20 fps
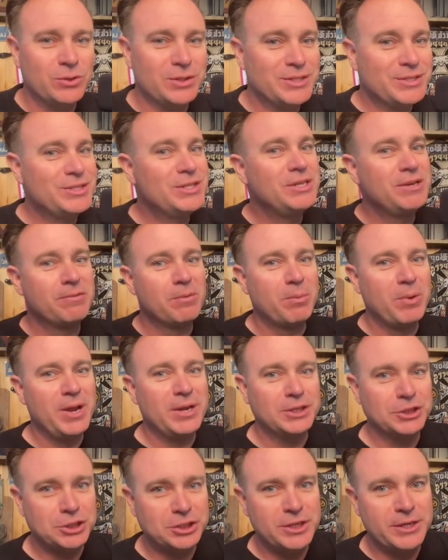This is a different brand
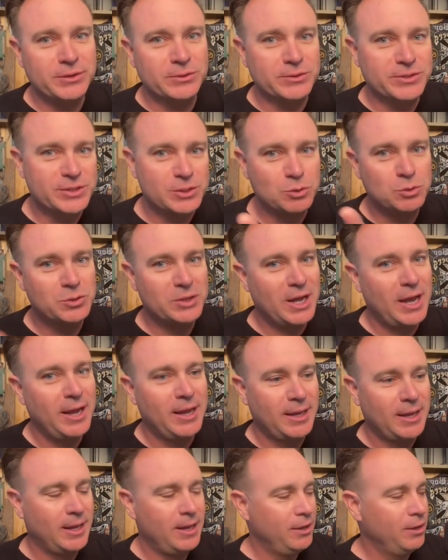of shingles. This was
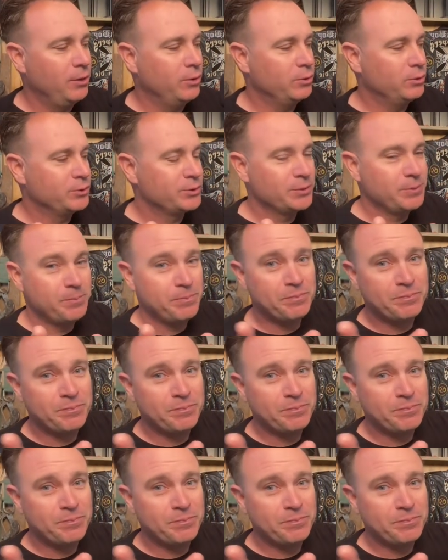IKO's.